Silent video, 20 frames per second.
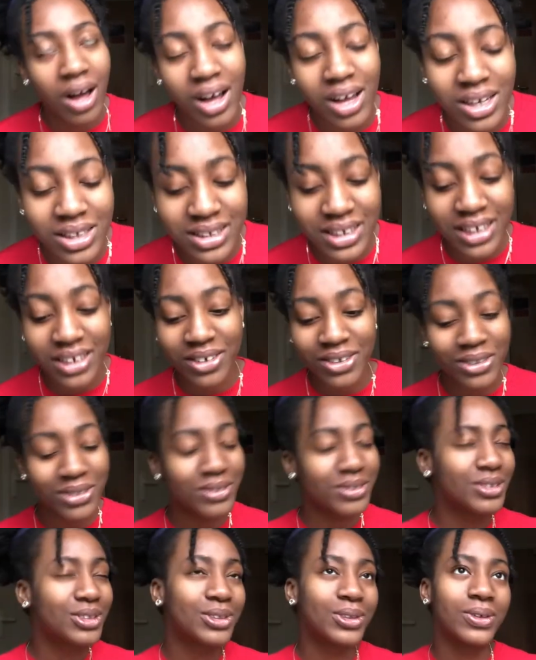was like,
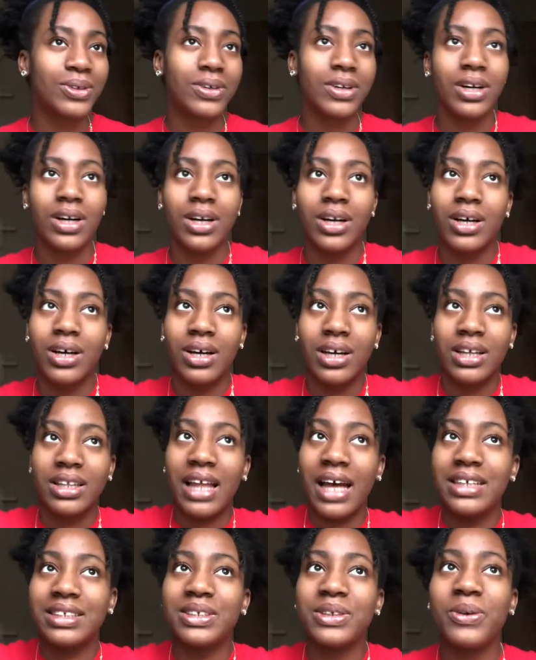oh, so
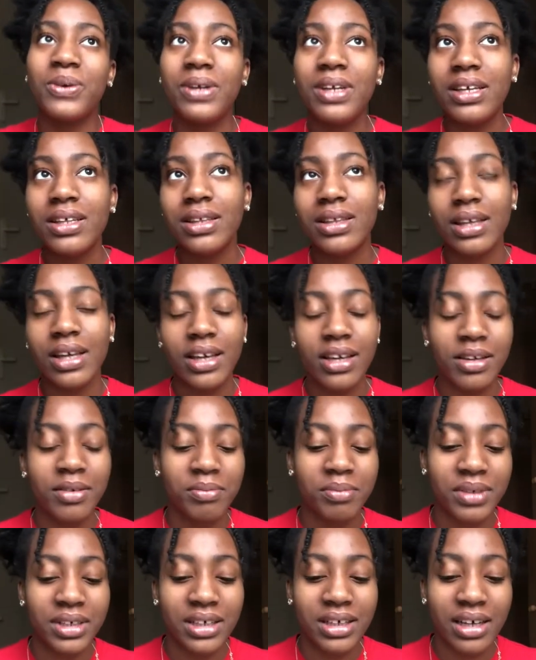that's the only thing.
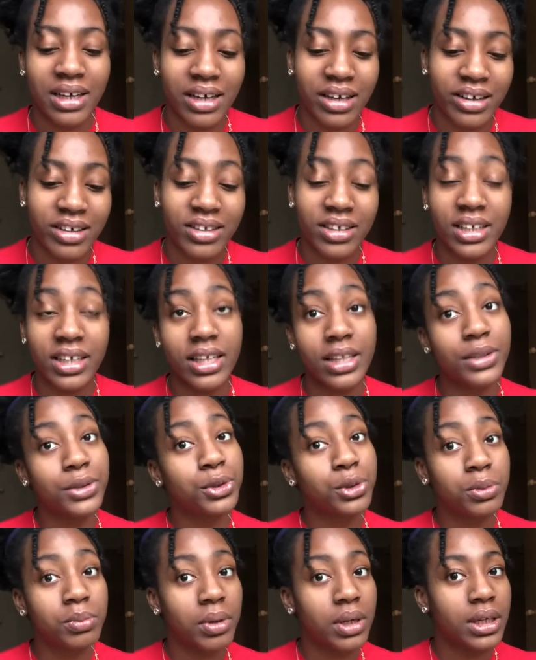But again,
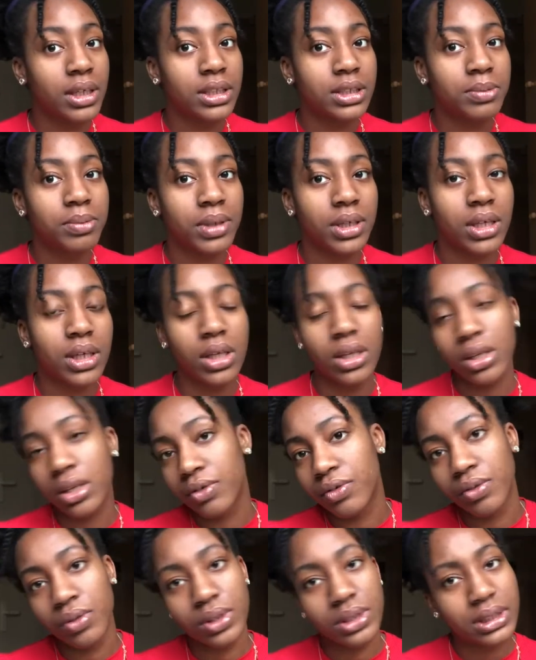super nitpicky. If
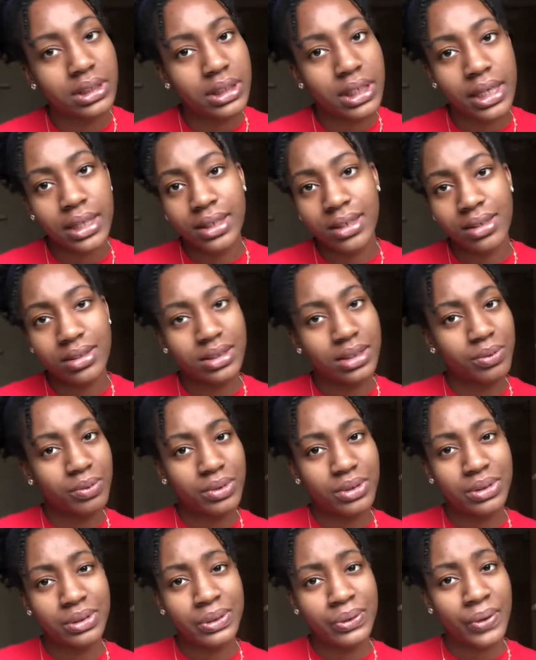it was changed, it
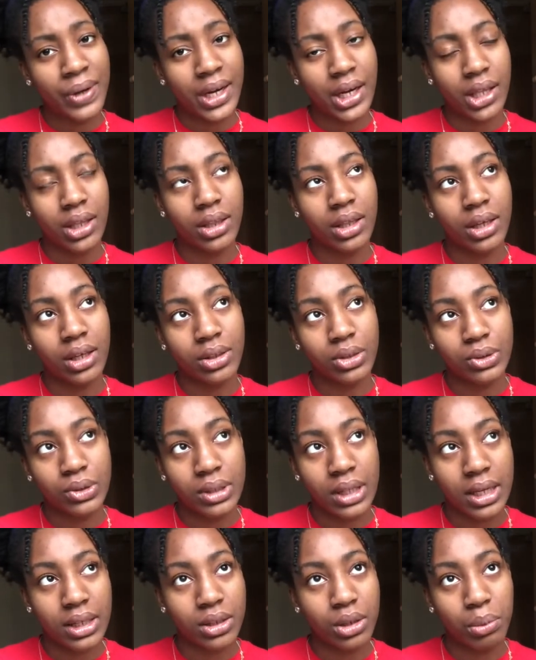wouldn't do anything to
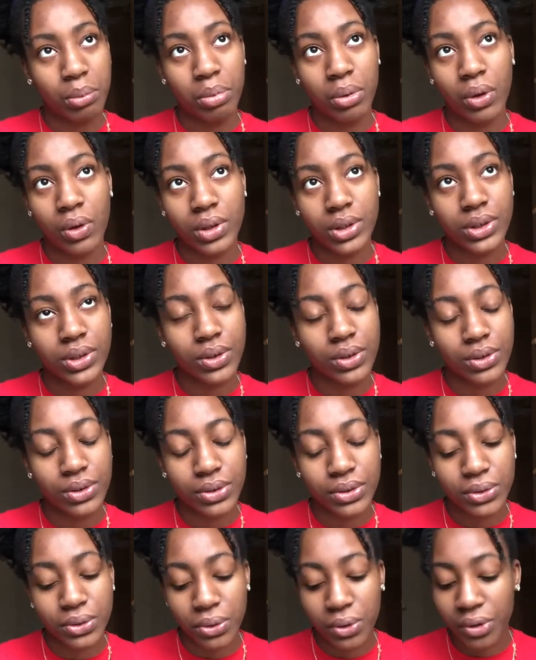like the plot or the
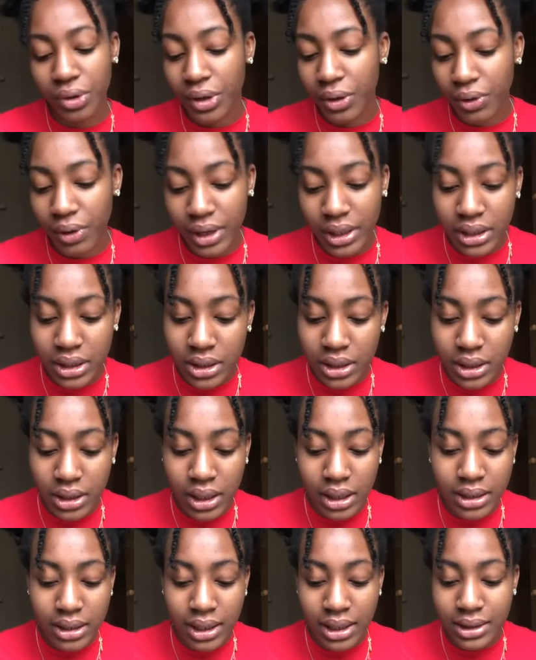story or anything
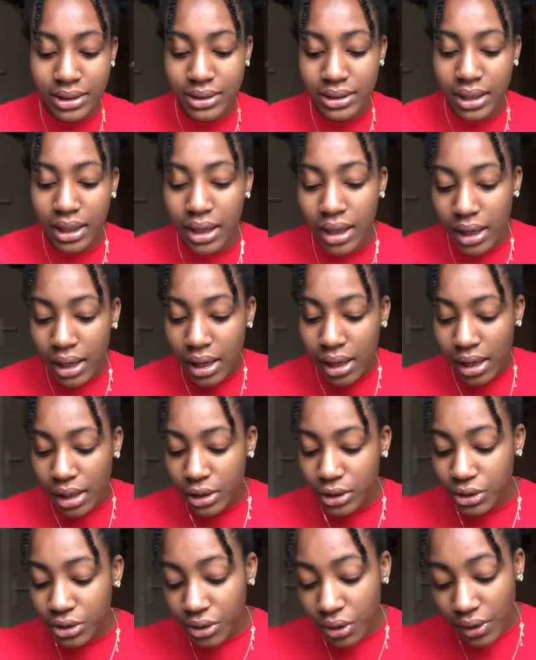like that.
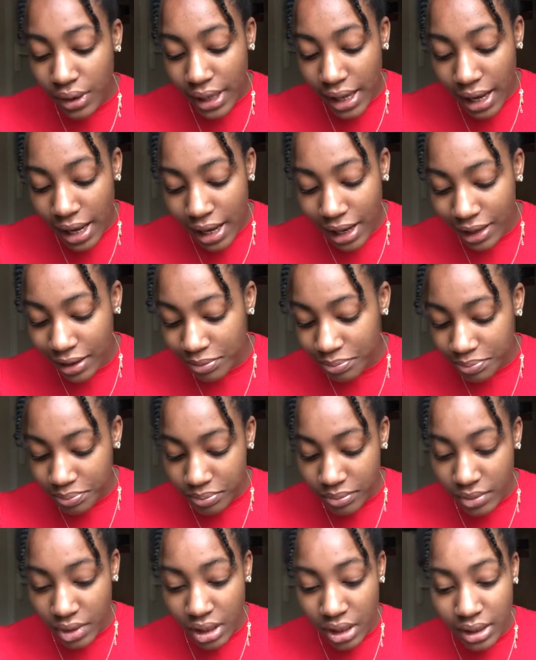So yeah,
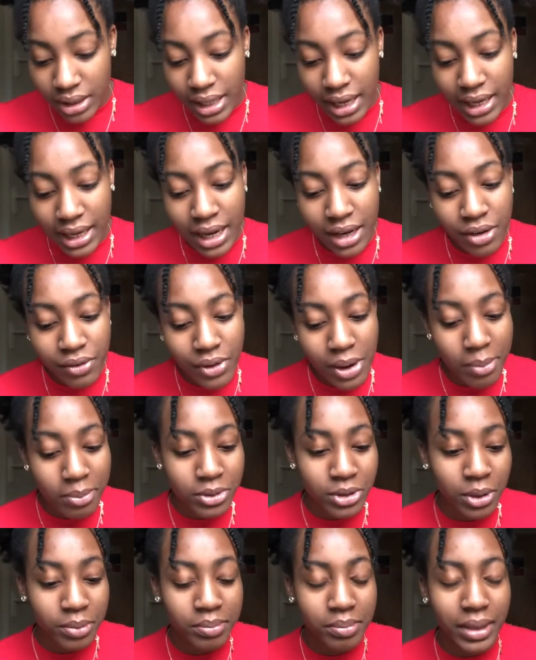that kind of wraps
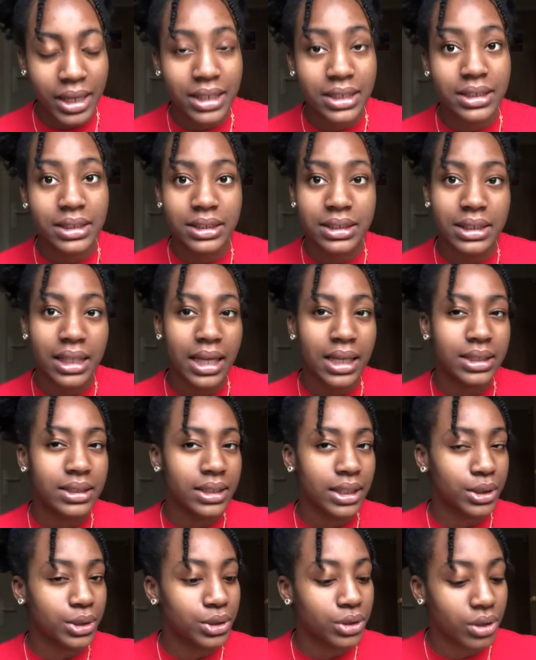up my dislike
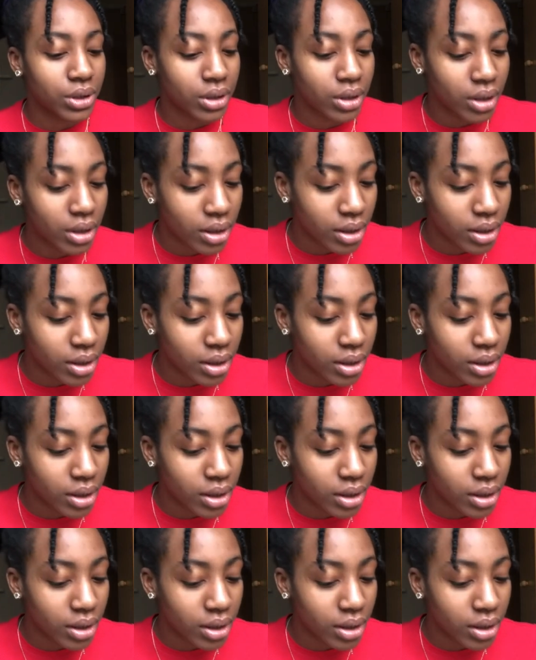section.